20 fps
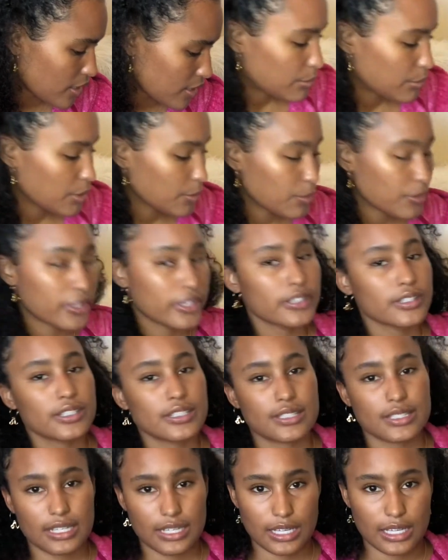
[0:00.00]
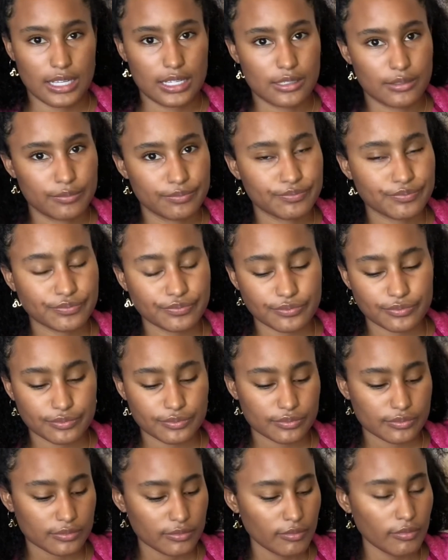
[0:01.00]
Let me plug this thing in
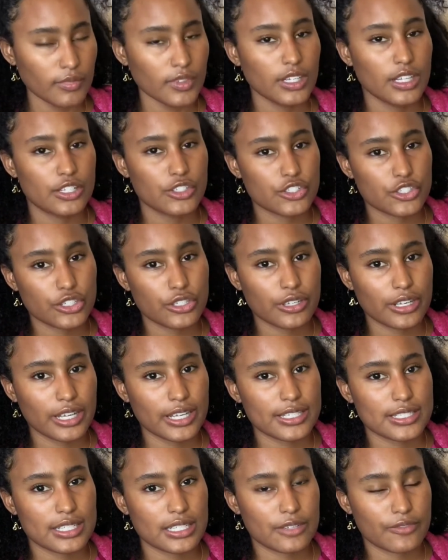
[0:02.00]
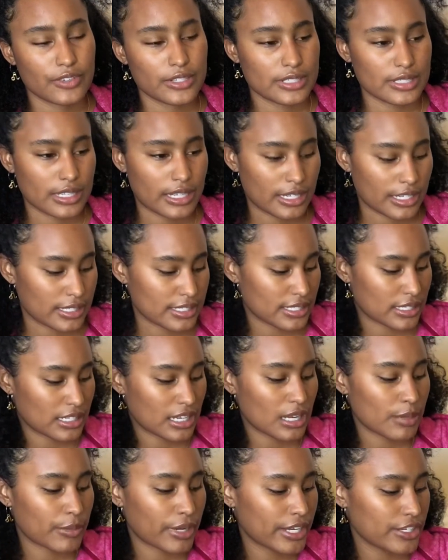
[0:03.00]
and show you guys the different settings, and then I
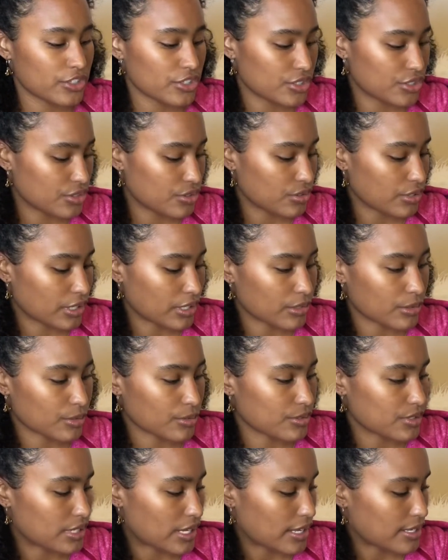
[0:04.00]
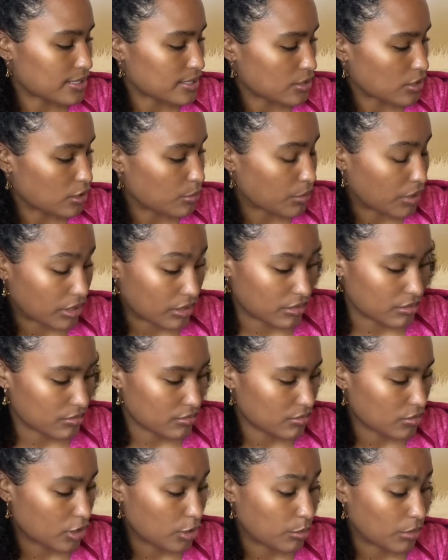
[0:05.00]
might just do like a little test on
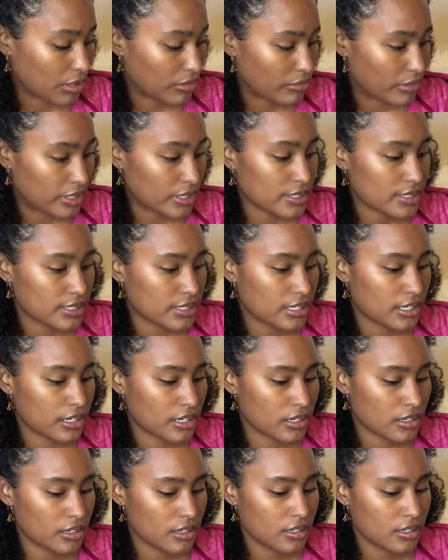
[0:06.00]
my wrist here.